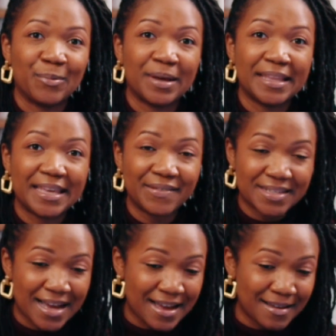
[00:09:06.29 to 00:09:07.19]
We leave
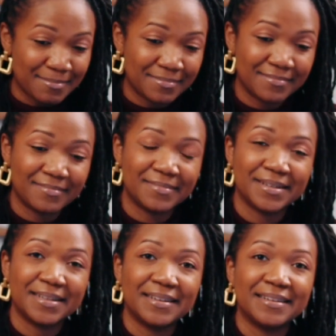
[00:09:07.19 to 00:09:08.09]
time
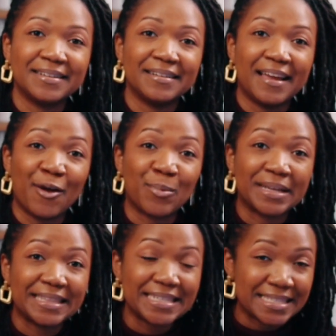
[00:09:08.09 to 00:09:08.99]
and
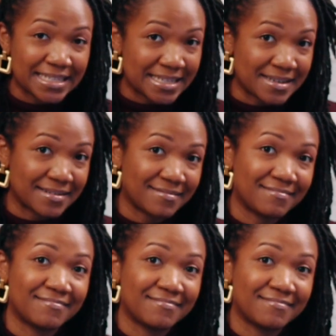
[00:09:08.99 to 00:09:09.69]
we're listening.